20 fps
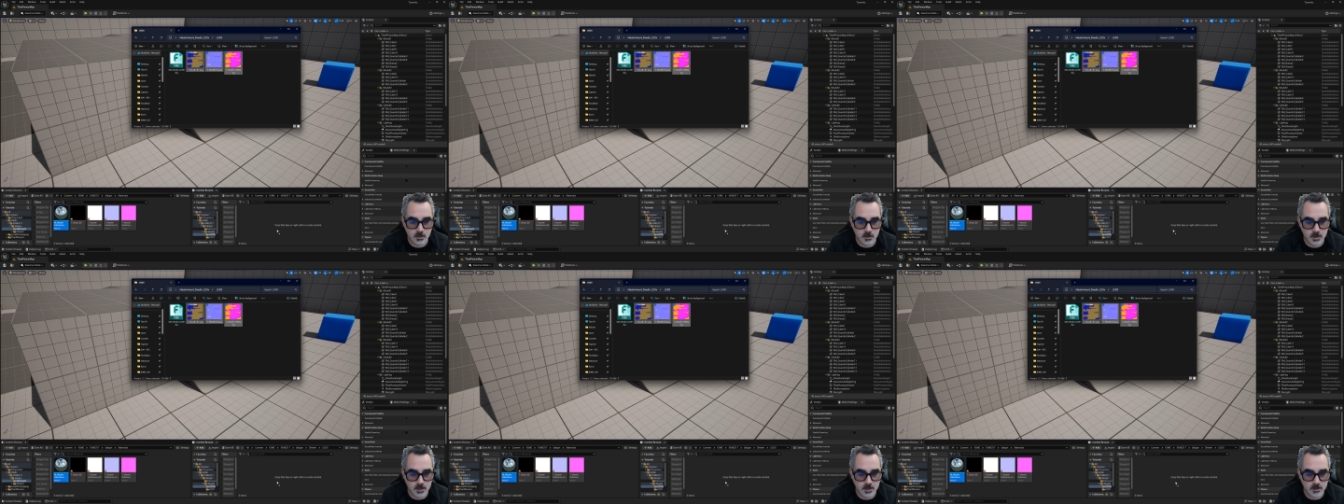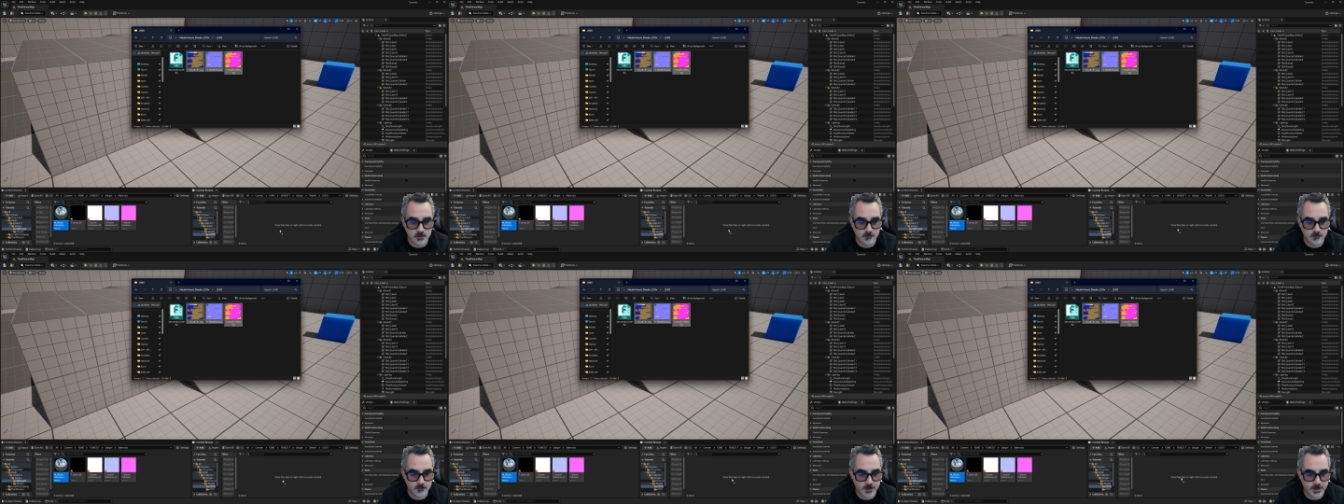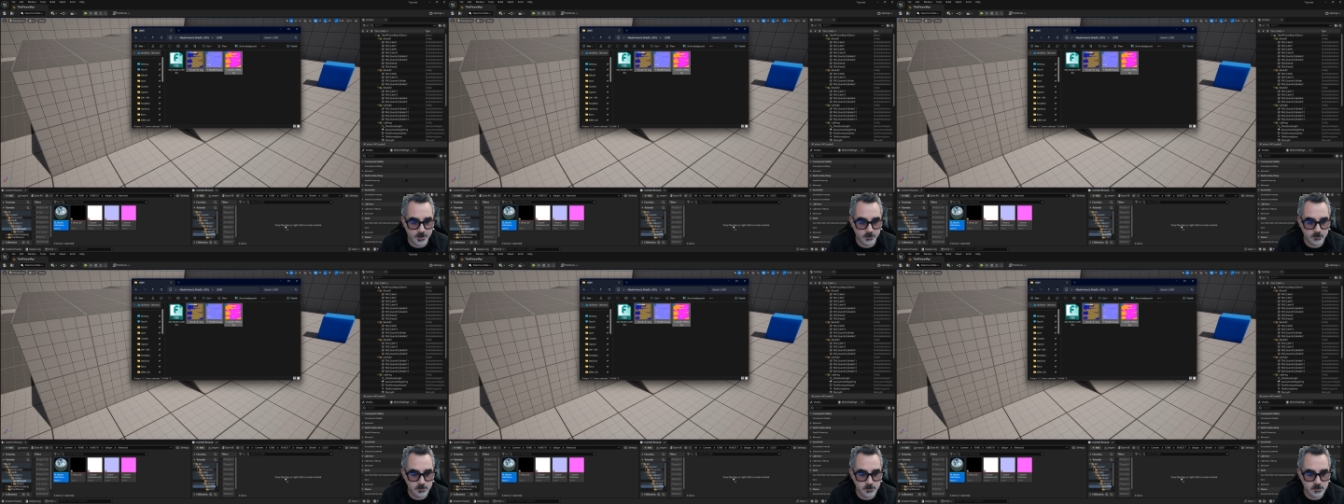and the
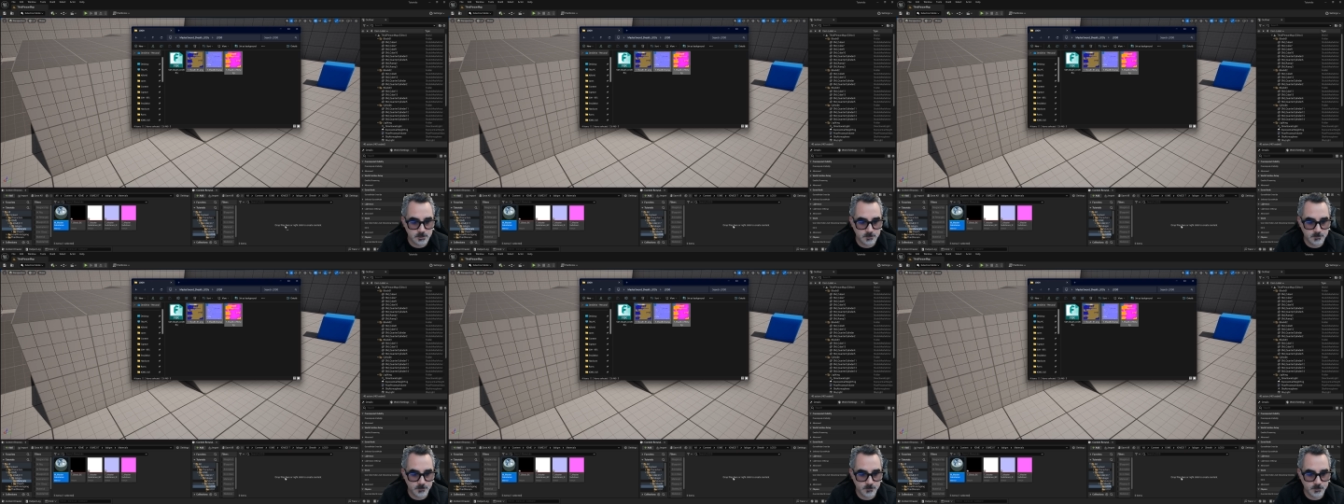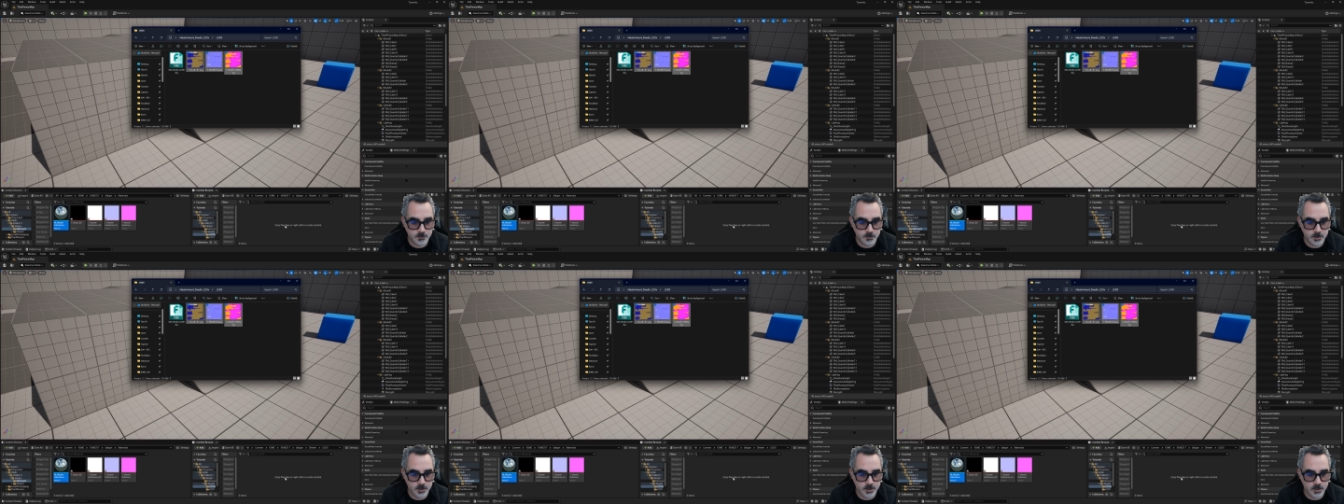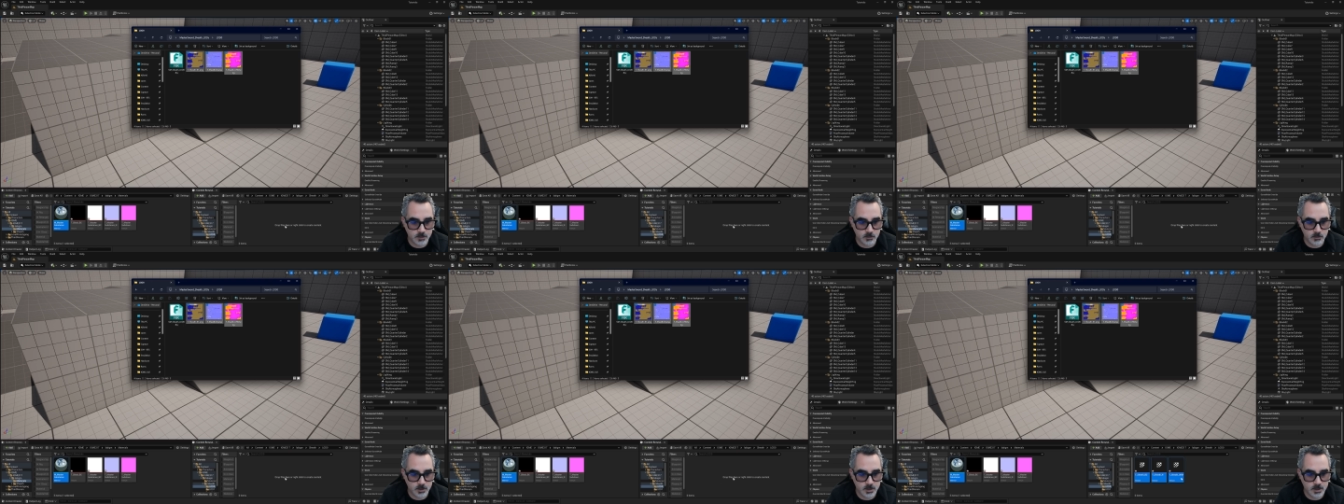files that
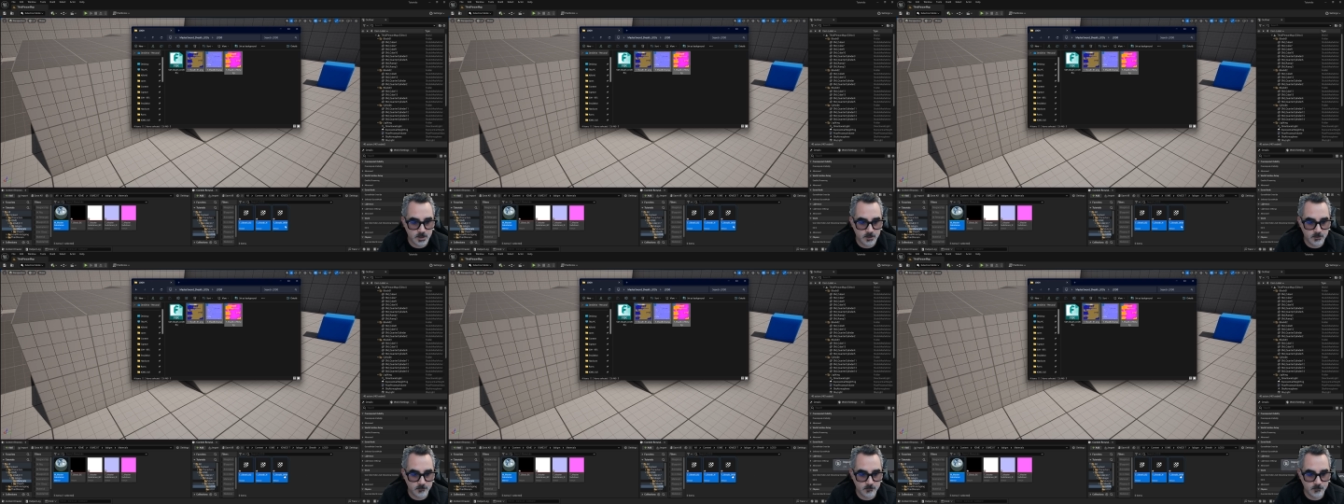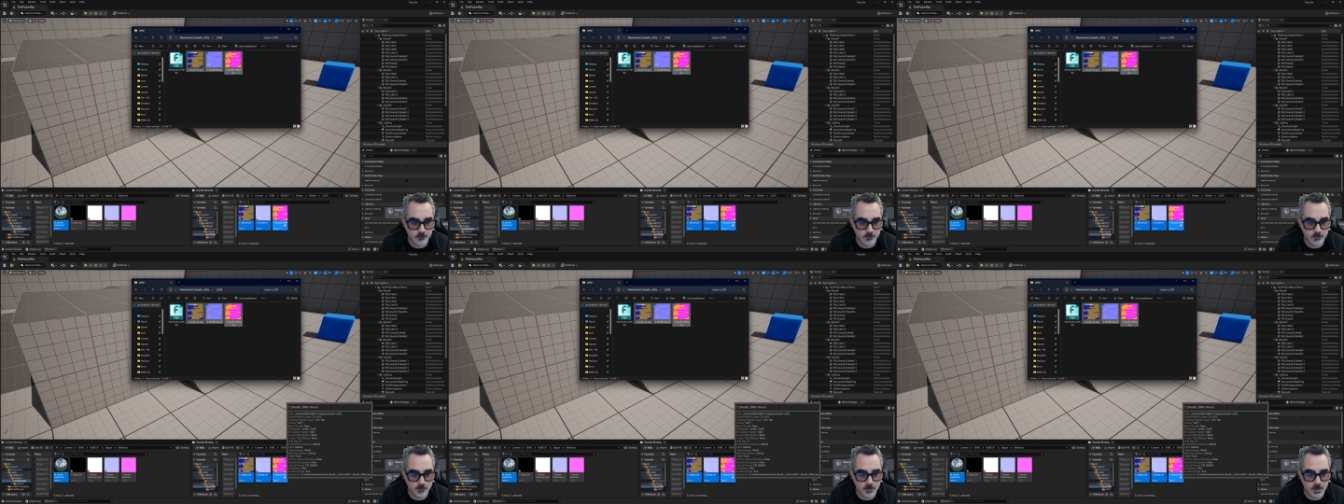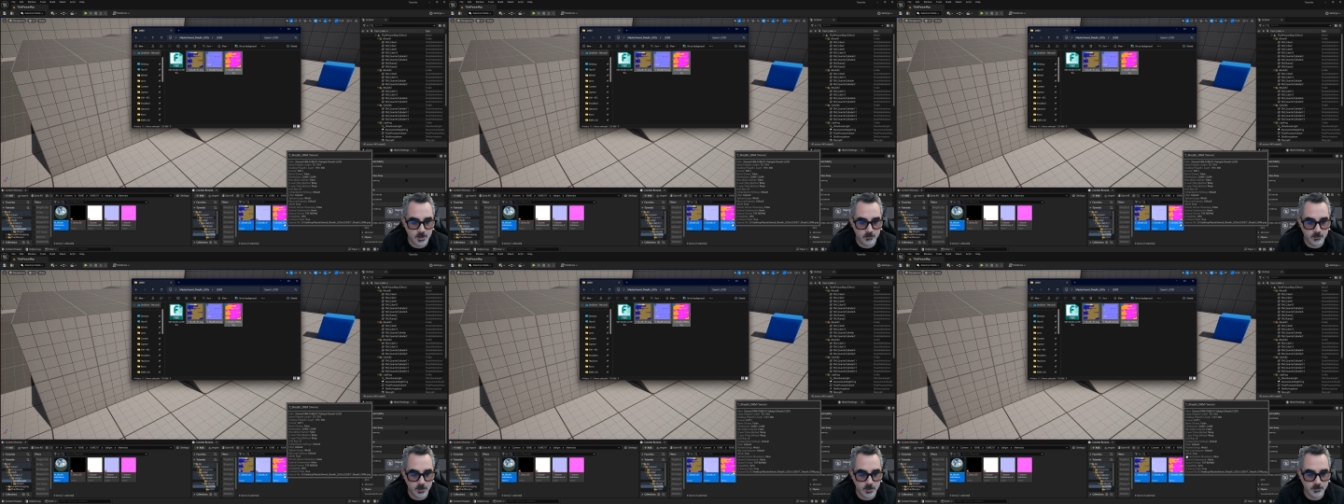I will have
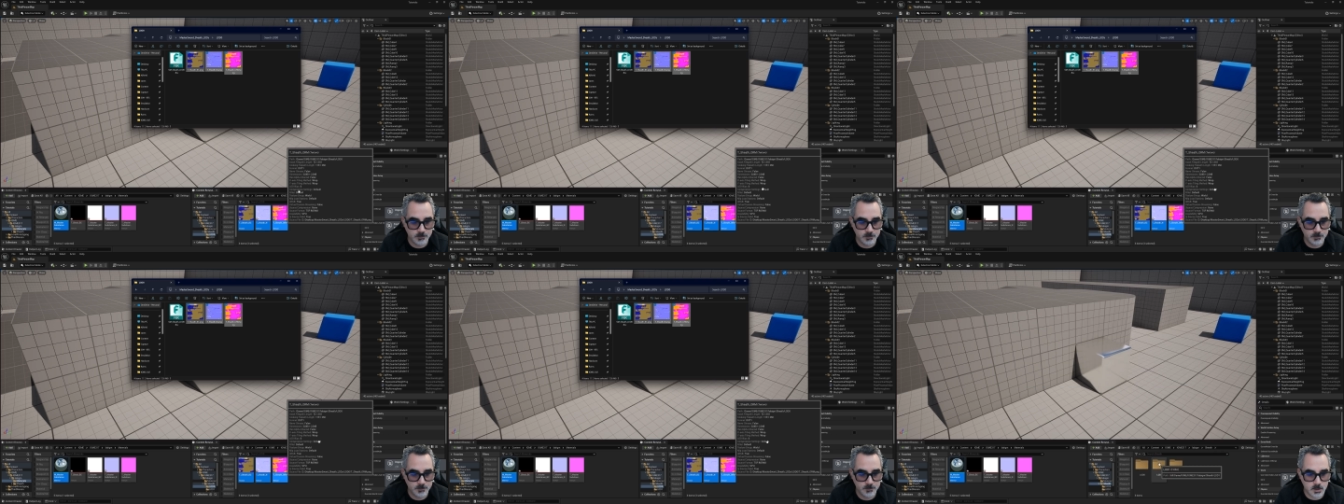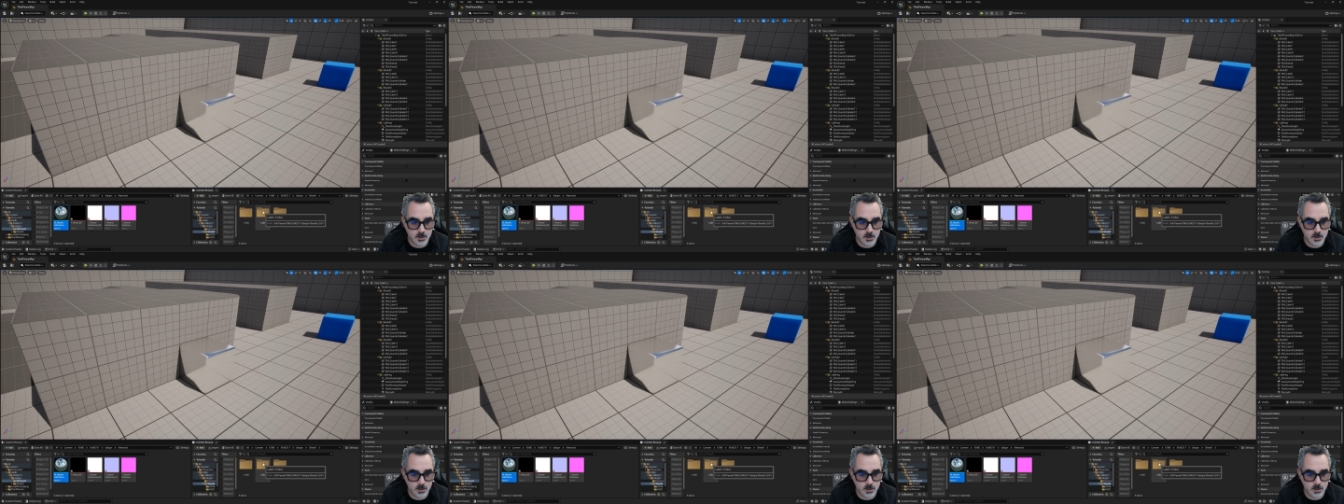down there.